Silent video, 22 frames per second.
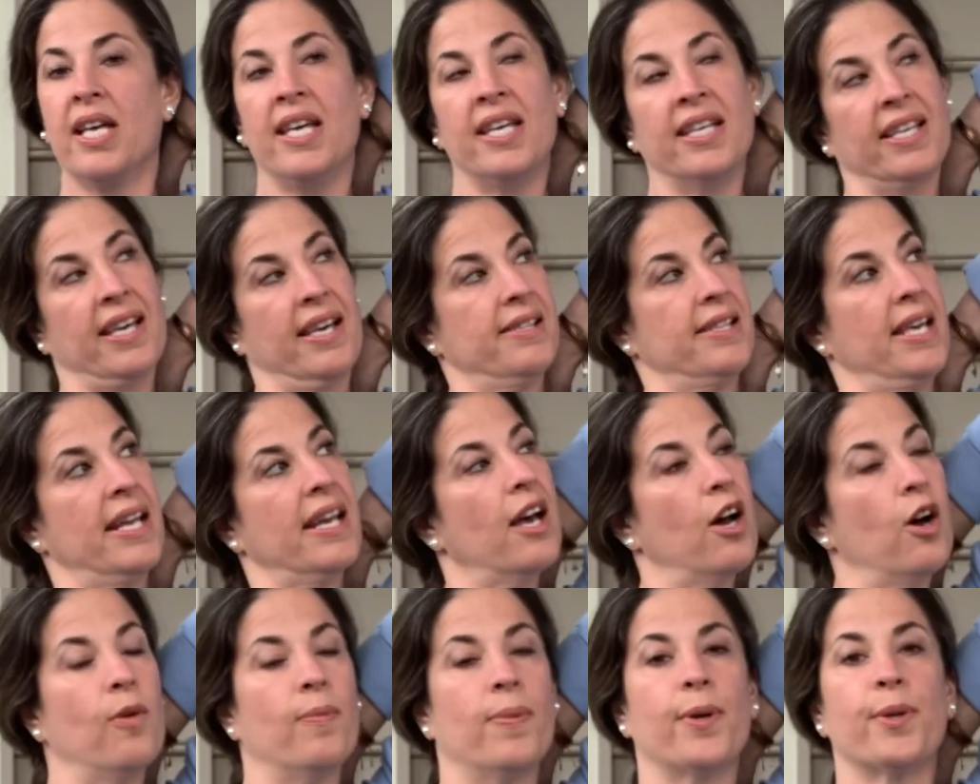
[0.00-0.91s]
Again, that
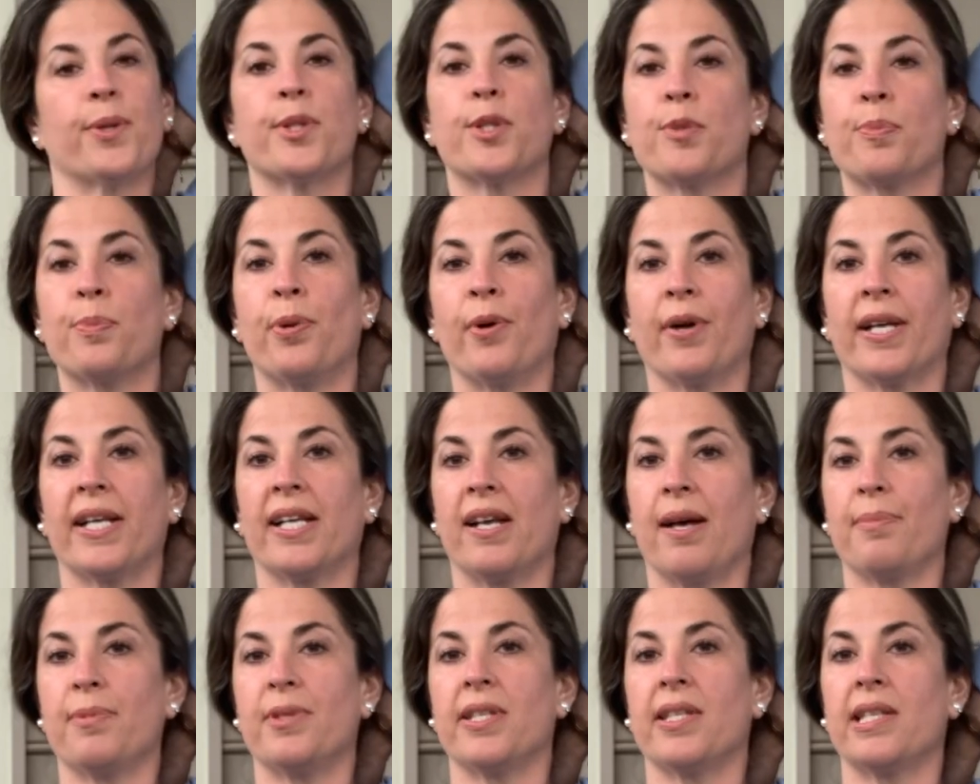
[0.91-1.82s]
elbow is pointing
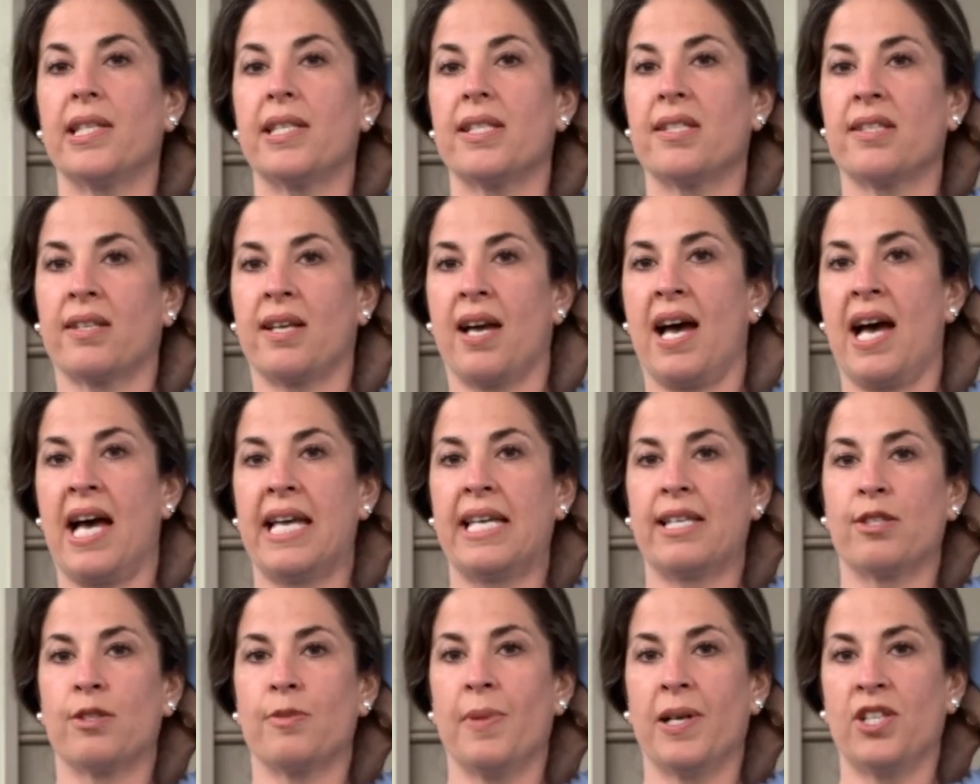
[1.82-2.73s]
up to the sky
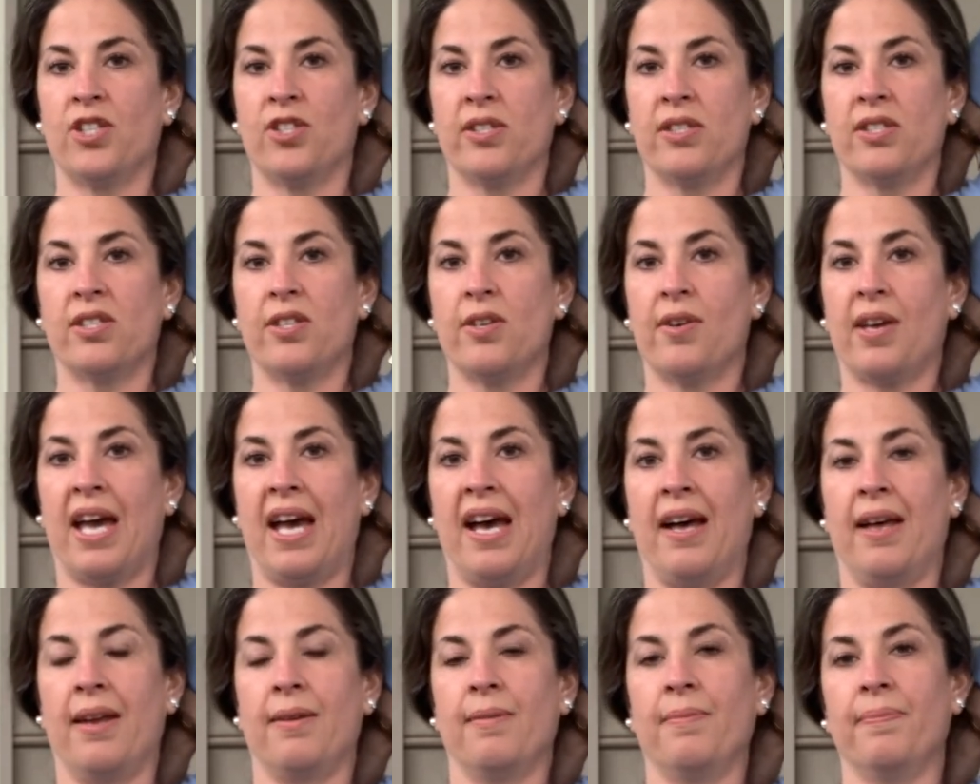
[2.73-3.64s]
as much as you
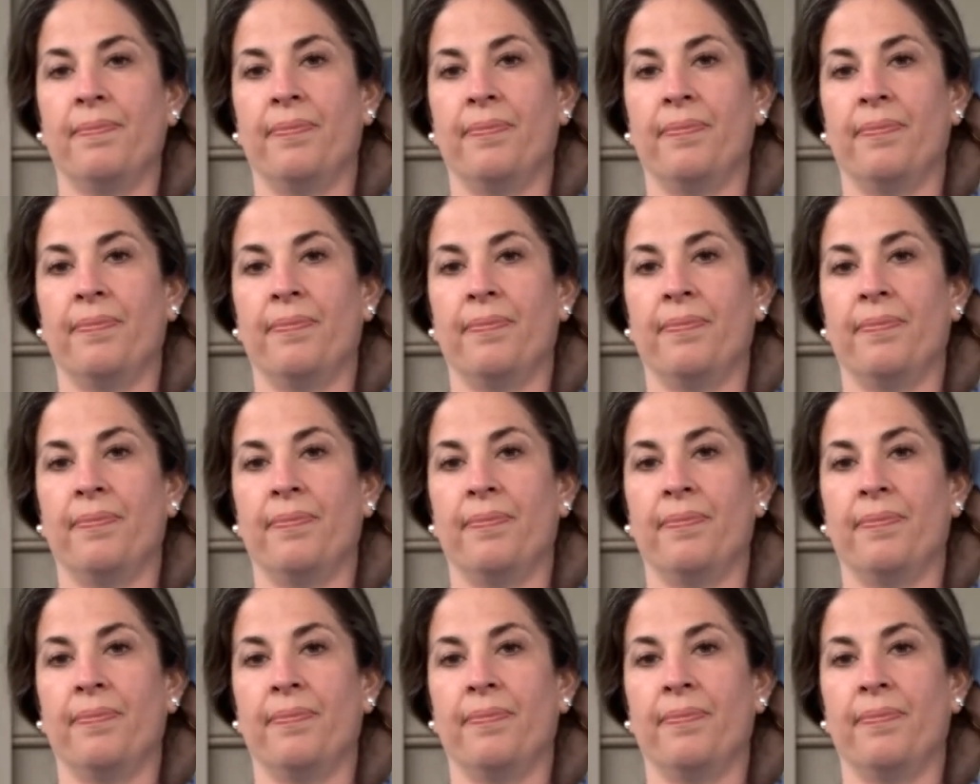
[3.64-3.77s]
can.